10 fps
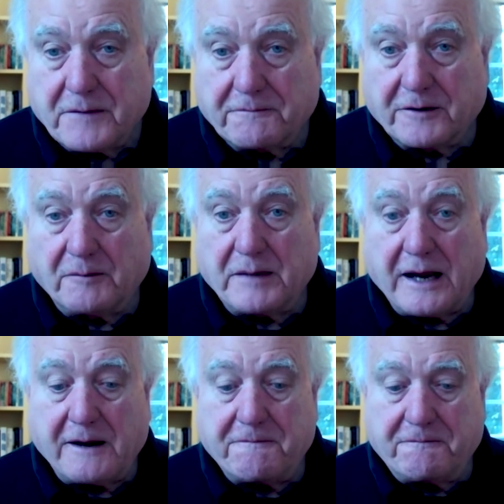from
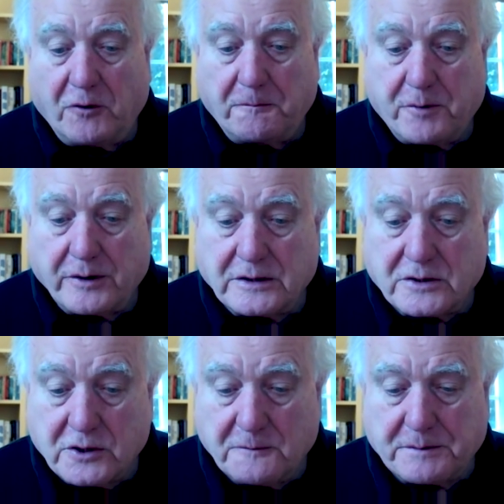a
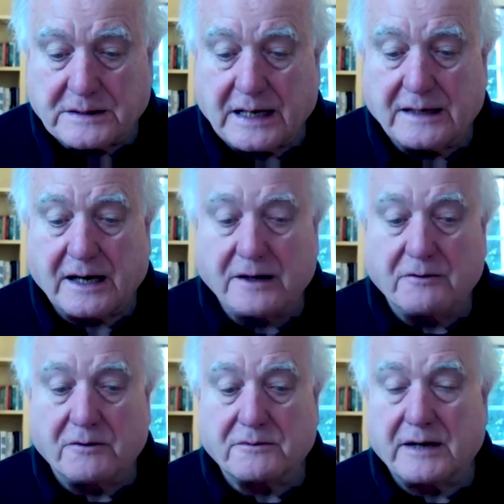4.2%
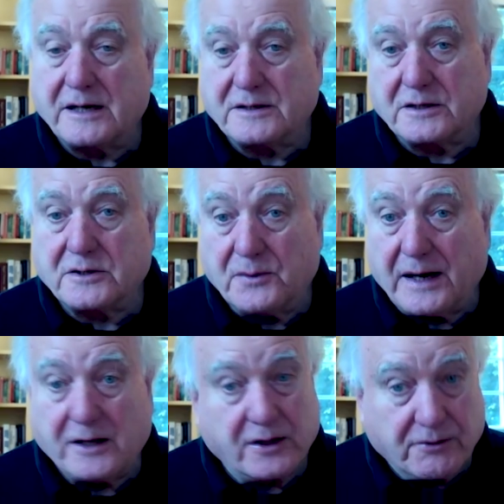annual rate to
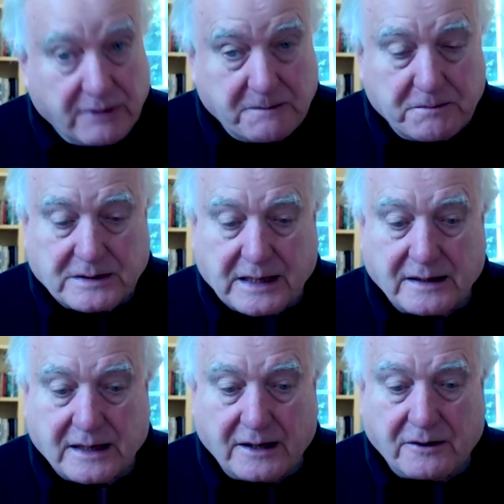a
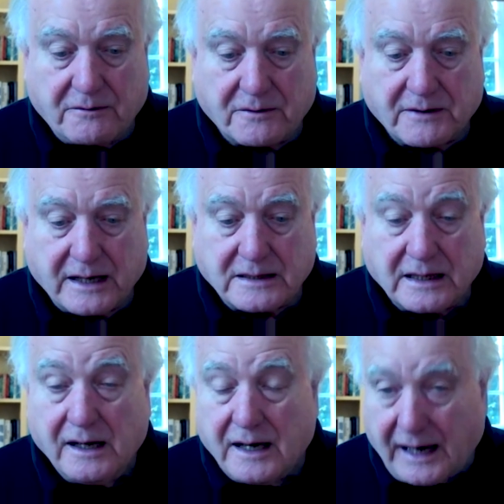3% annual rate,
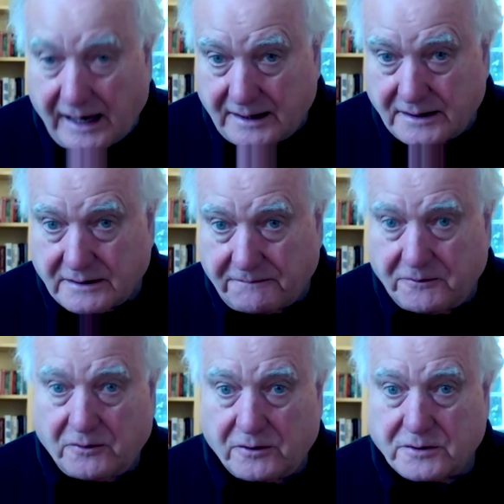and
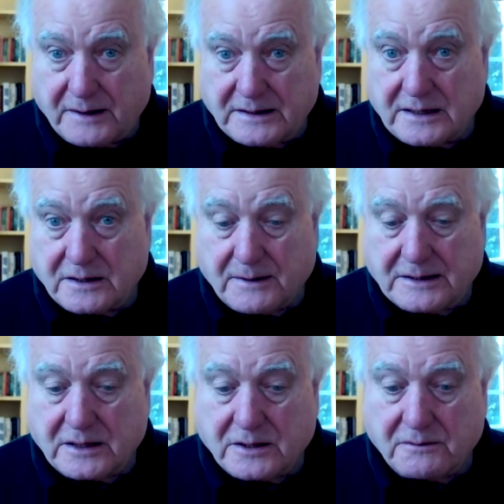for
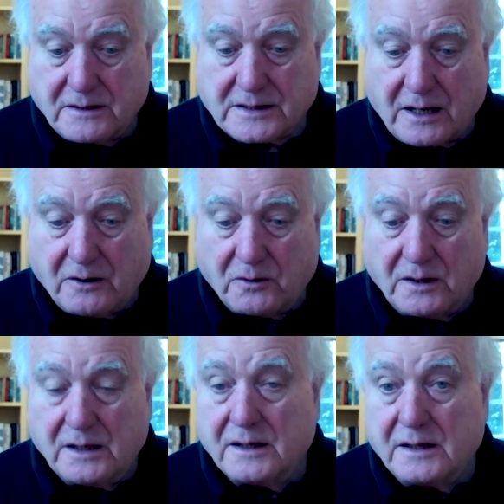2022 as a
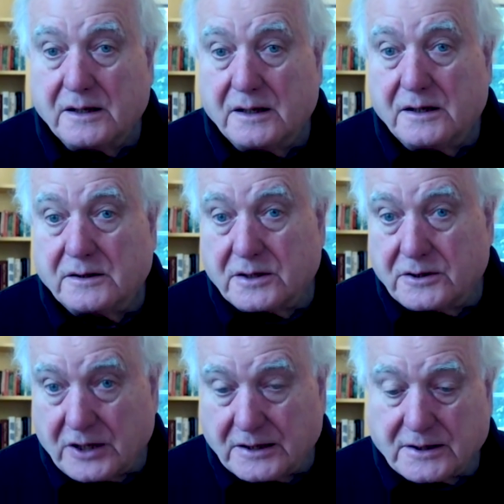whole to
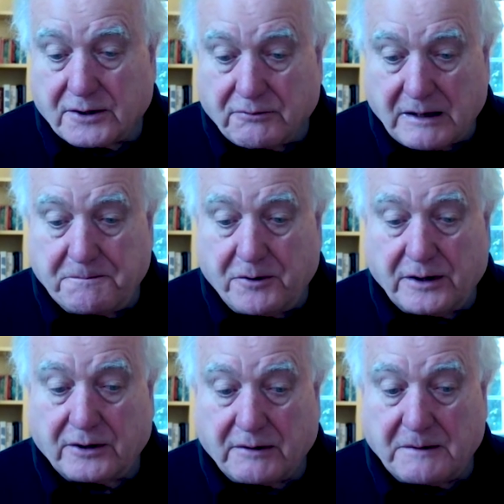just
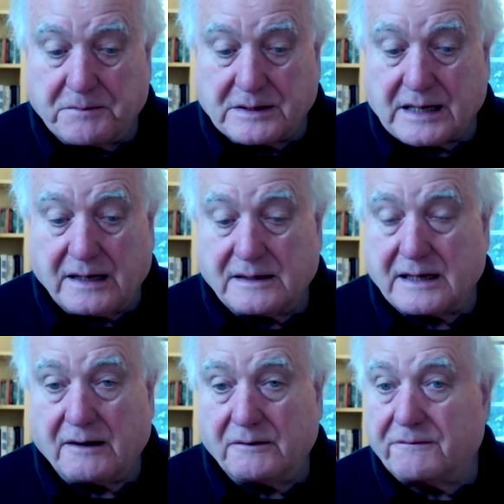3.3%,
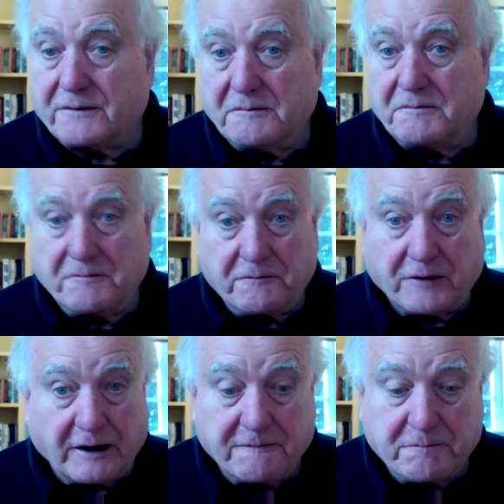down from
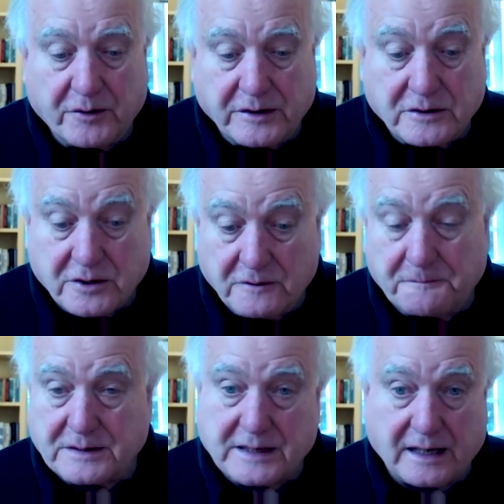
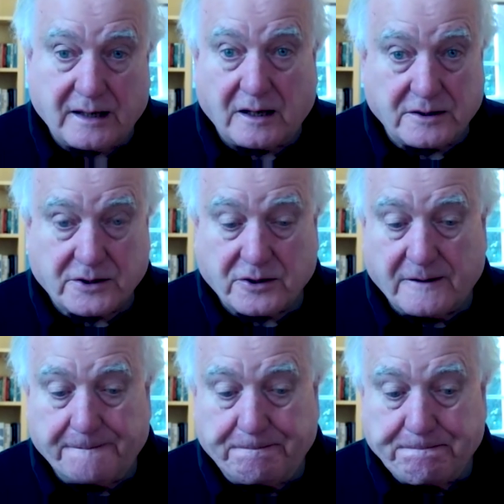5.2% last
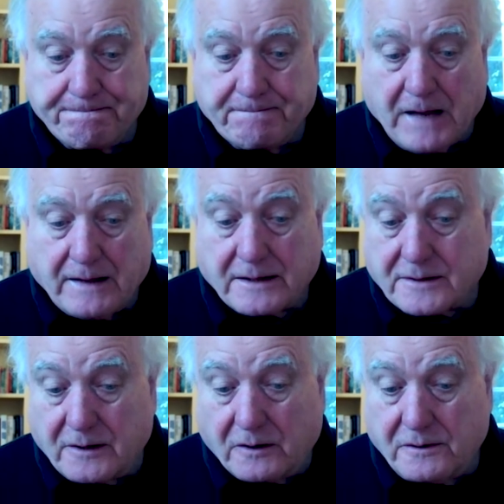year.
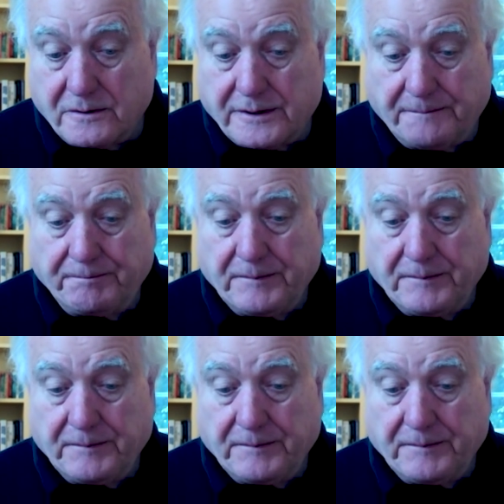That's not good.